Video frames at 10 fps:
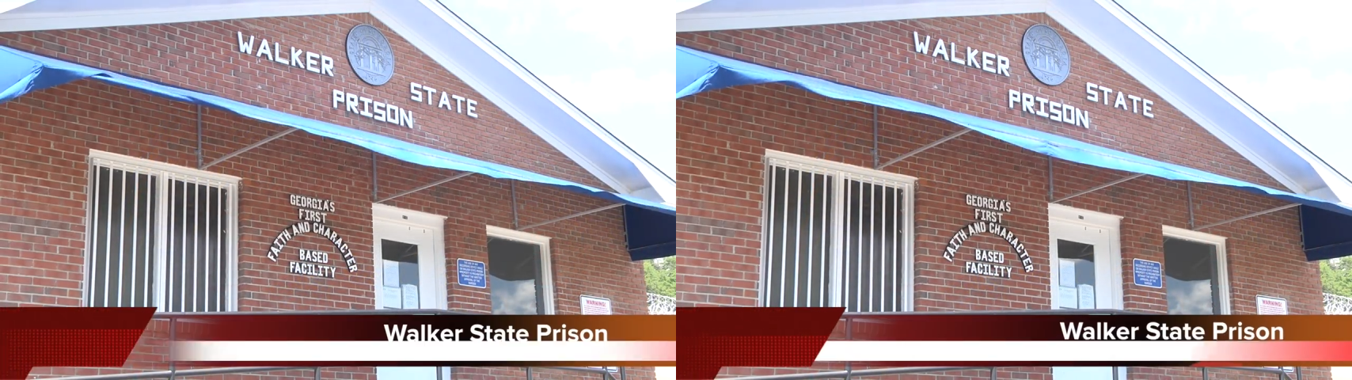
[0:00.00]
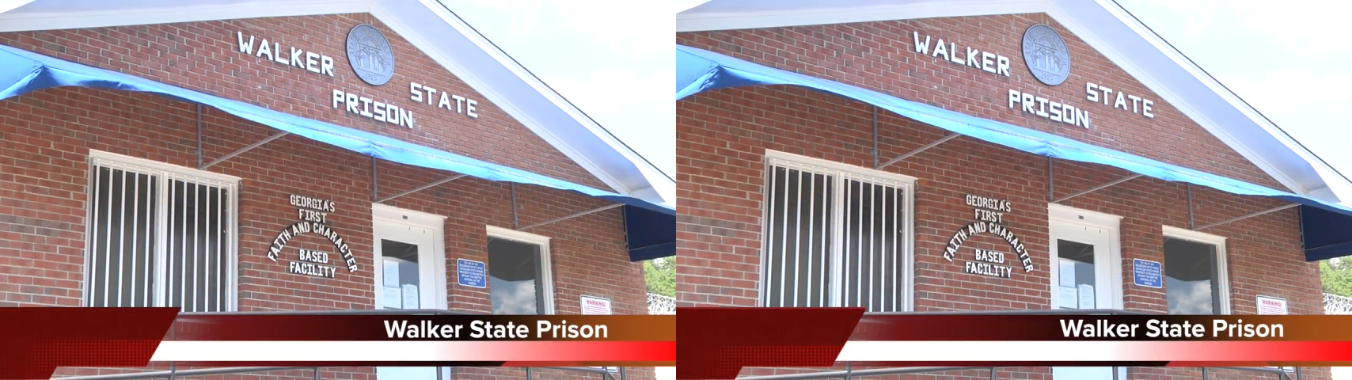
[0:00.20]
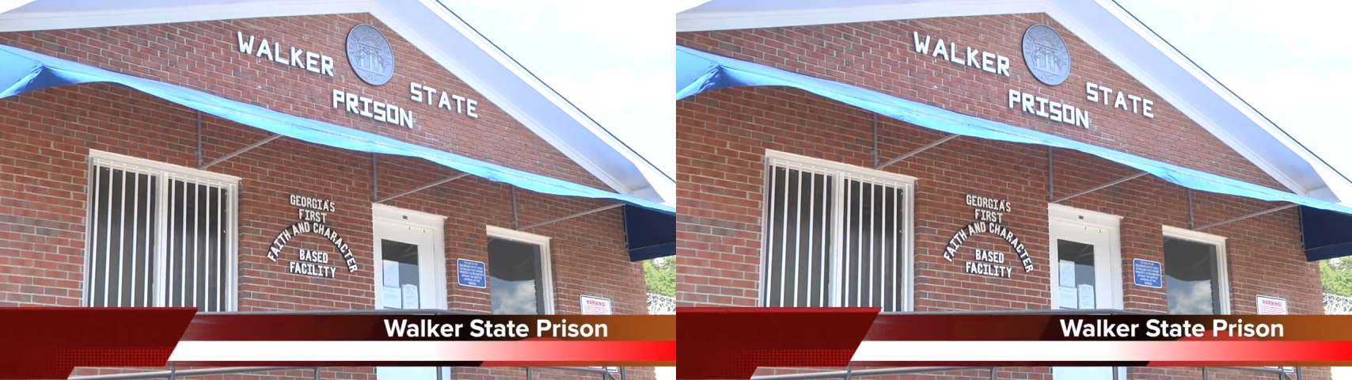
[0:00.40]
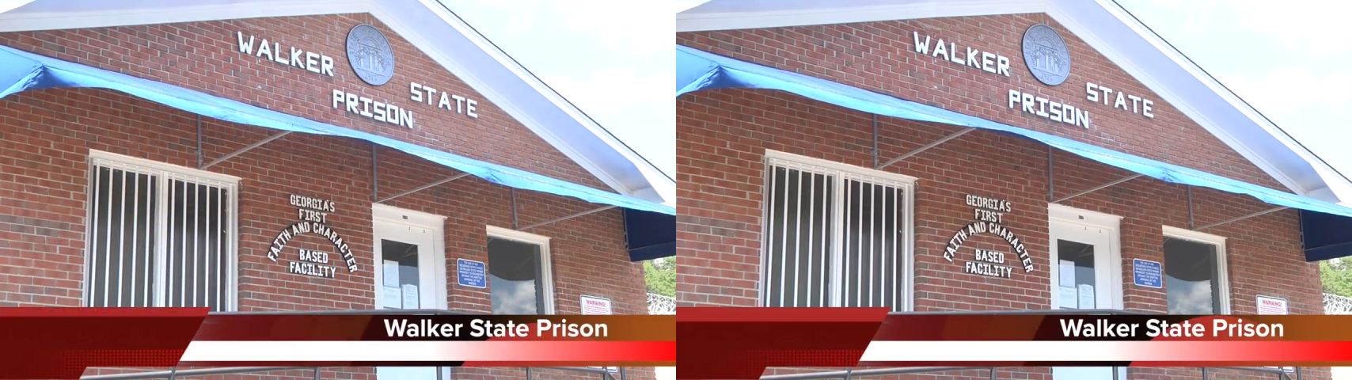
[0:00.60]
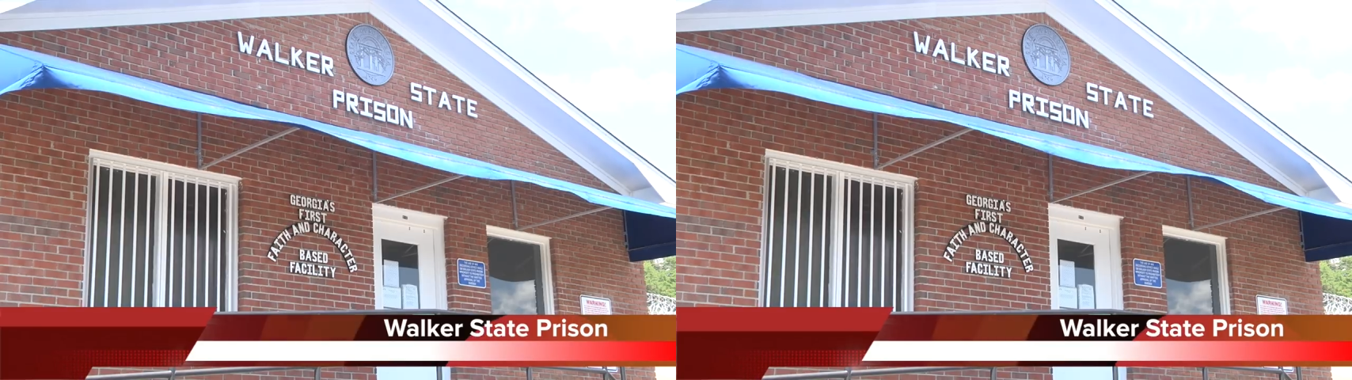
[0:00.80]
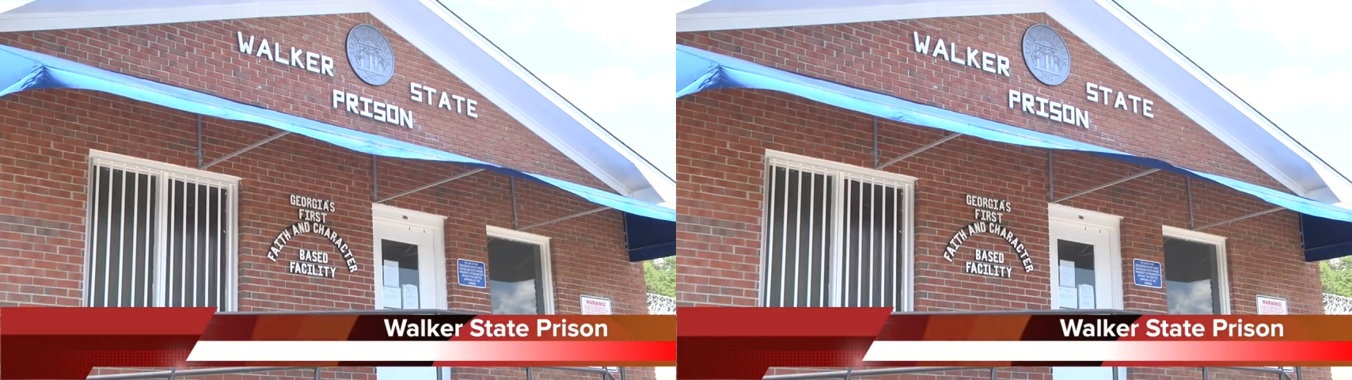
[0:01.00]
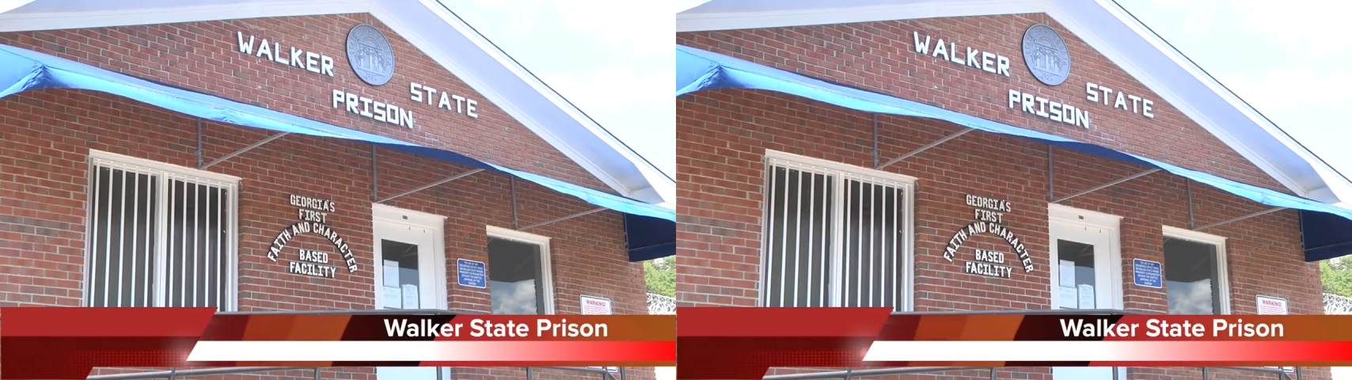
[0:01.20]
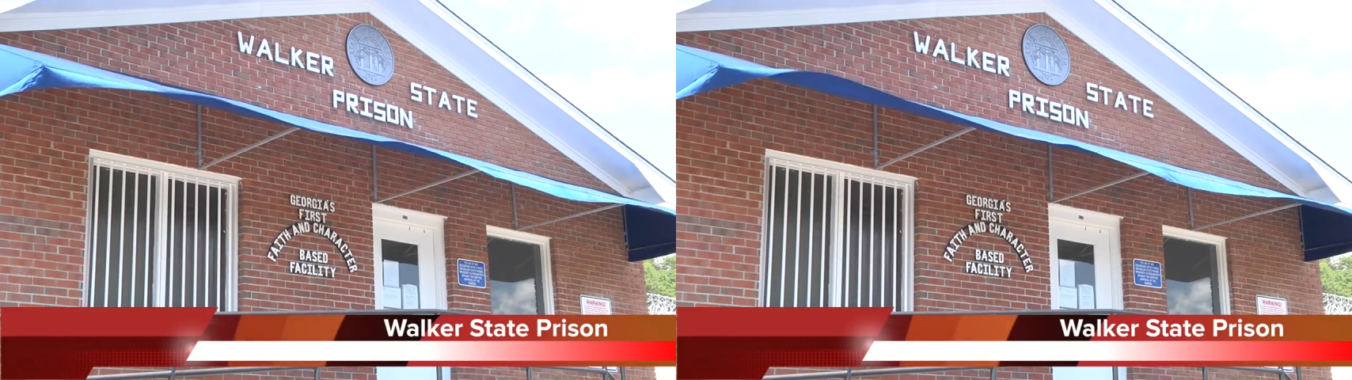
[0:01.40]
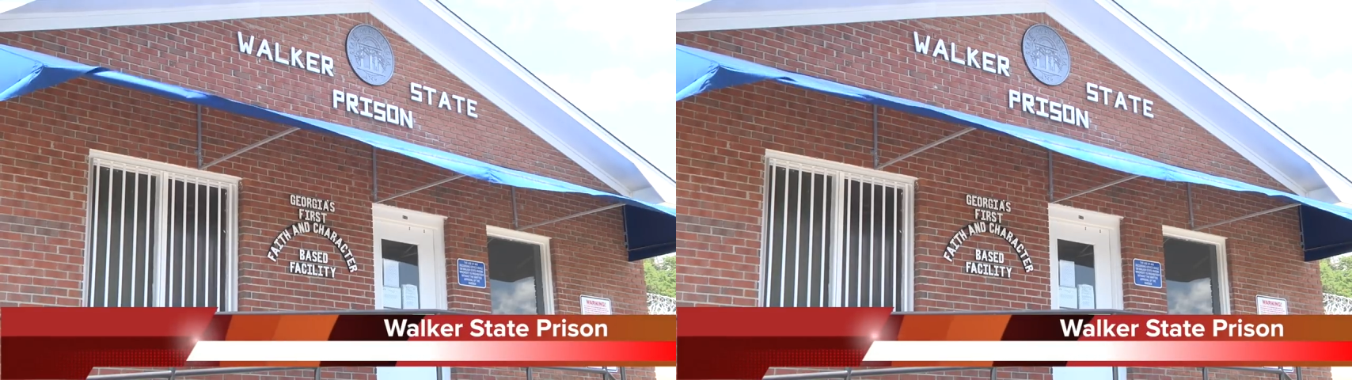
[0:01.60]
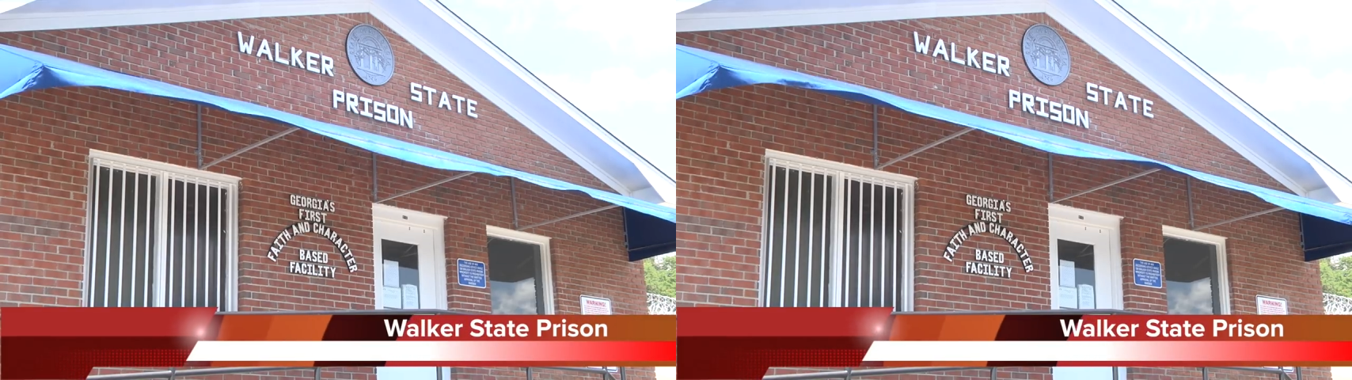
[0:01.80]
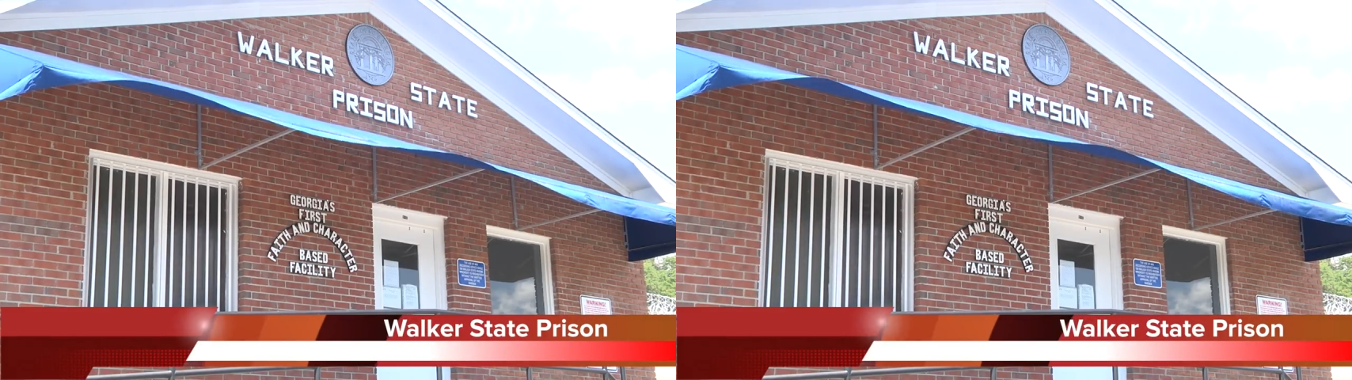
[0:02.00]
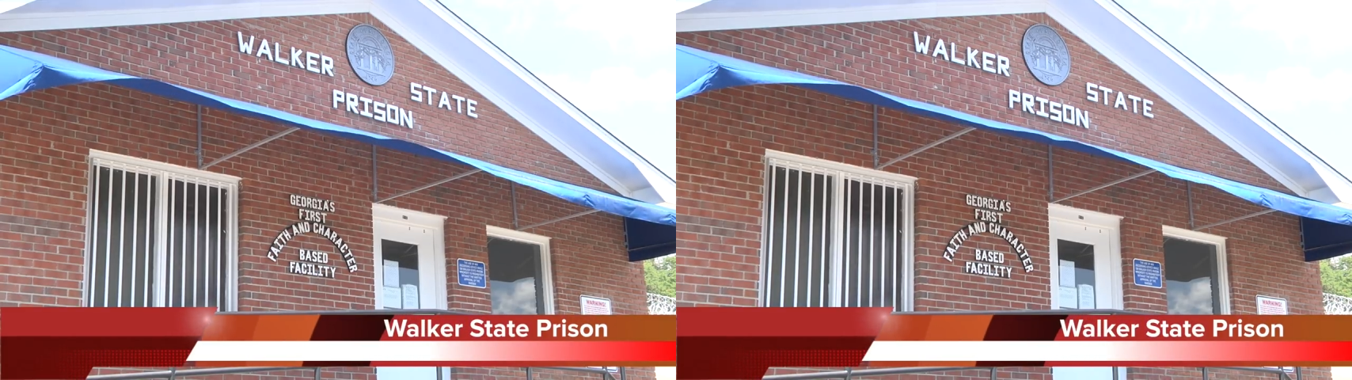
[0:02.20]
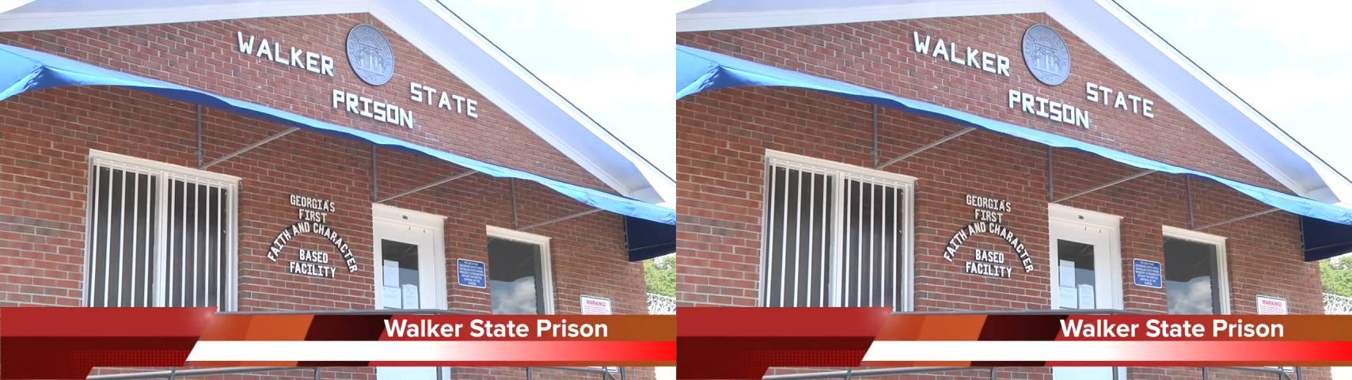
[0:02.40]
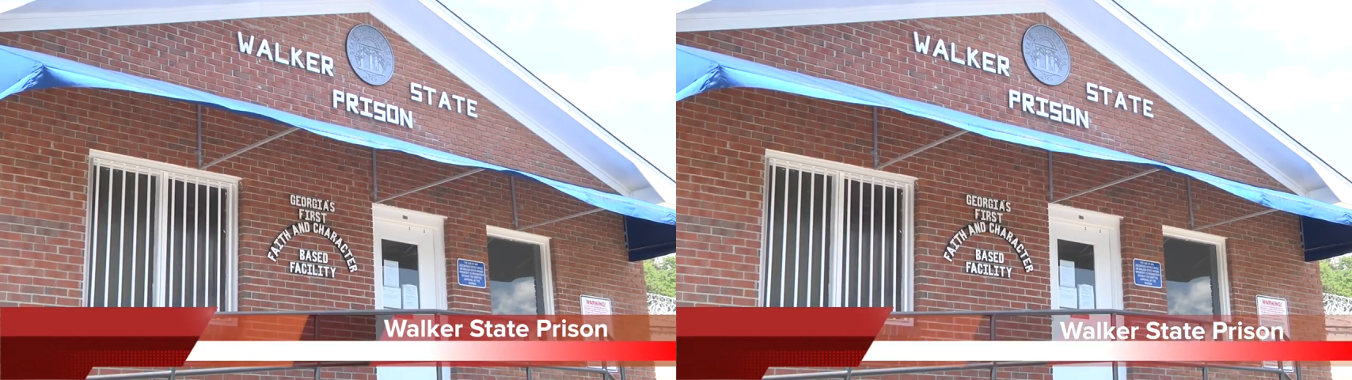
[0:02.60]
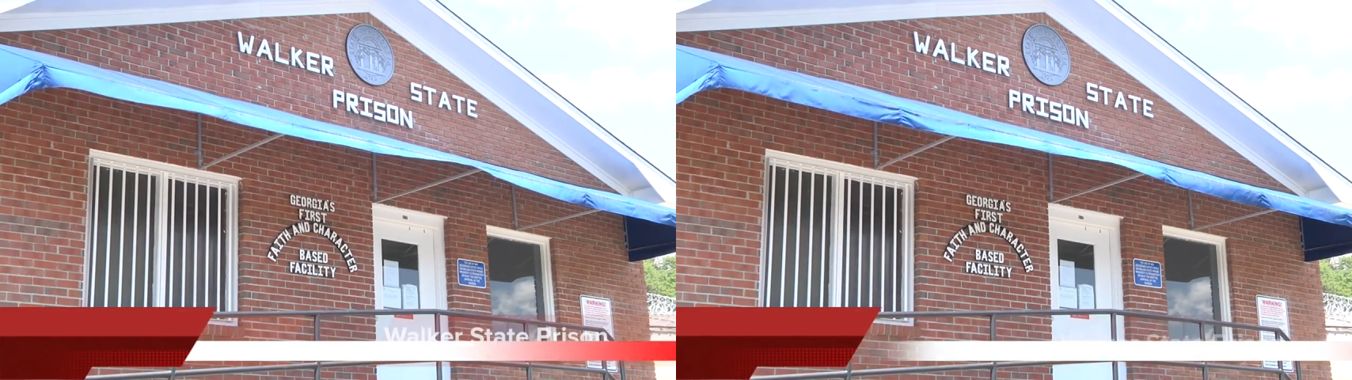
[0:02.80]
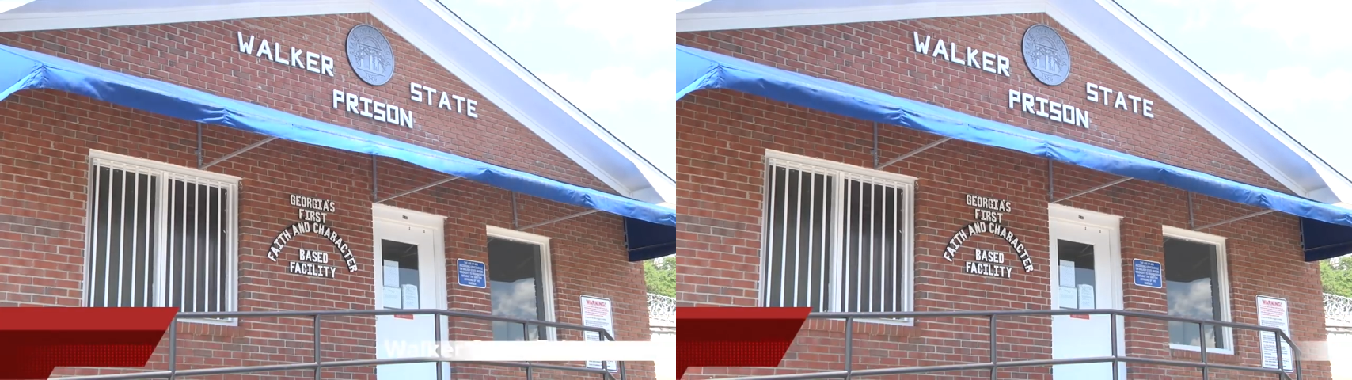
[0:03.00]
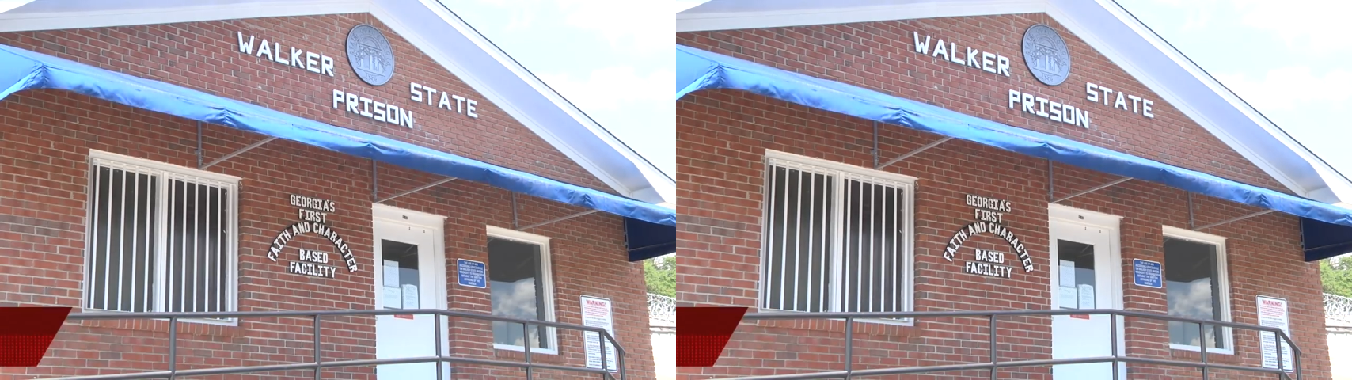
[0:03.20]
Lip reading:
(no speaker visible)